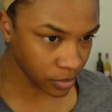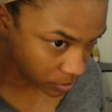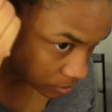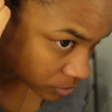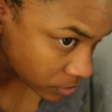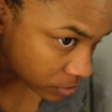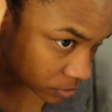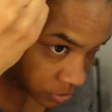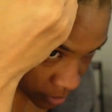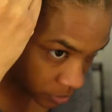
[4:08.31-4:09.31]
a little bit more
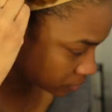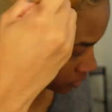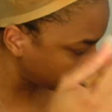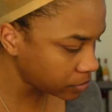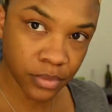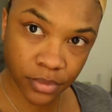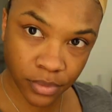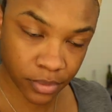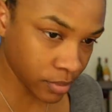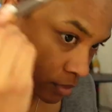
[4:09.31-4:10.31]
of my skin tone to look
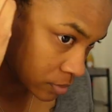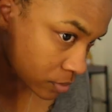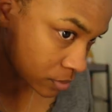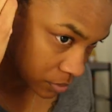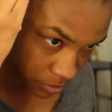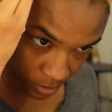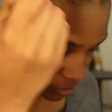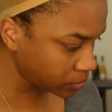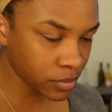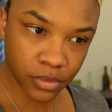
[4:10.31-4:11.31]
it to make it look a little
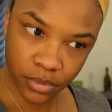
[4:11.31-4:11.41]
bit more